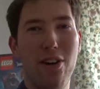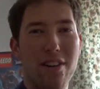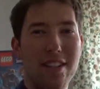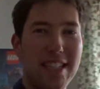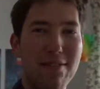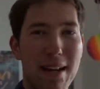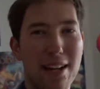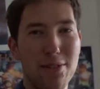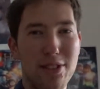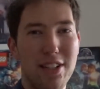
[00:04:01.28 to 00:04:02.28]
on the Stephen
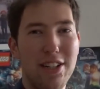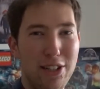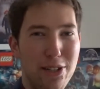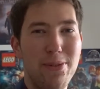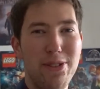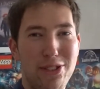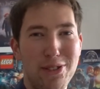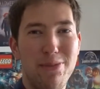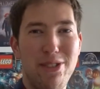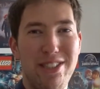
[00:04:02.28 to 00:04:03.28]
Blackwood
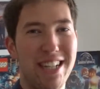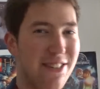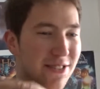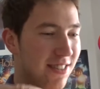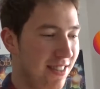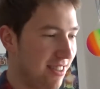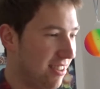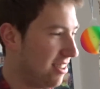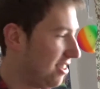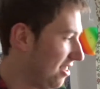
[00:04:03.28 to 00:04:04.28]
YouTube channel.
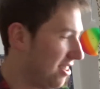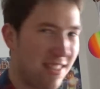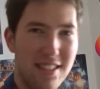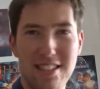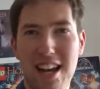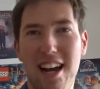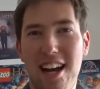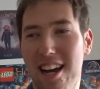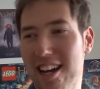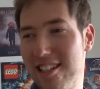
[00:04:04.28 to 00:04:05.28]

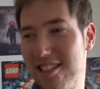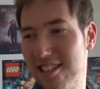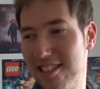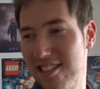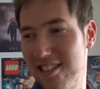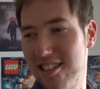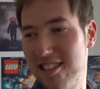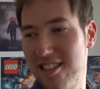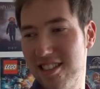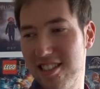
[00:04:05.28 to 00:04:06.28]
Dad!
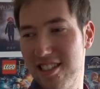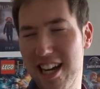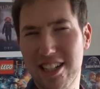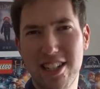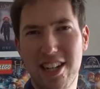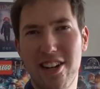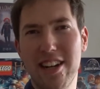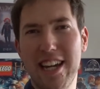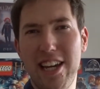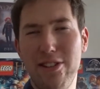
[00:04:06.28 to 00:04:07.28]
What? Actually, can
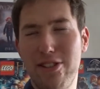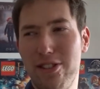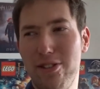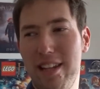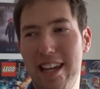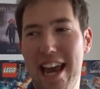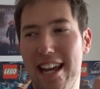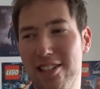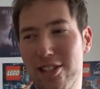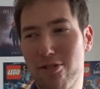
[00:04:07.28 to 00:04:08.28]
I get you to do the
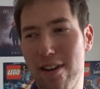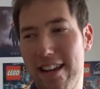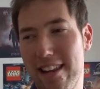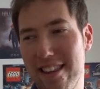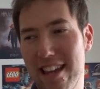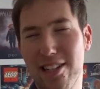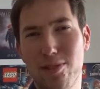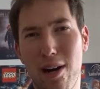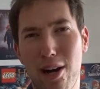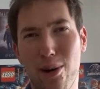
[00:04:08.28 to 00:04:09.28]
end credit thing as
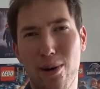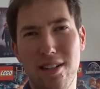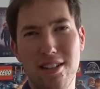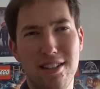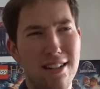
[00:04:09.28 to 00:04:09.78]
well?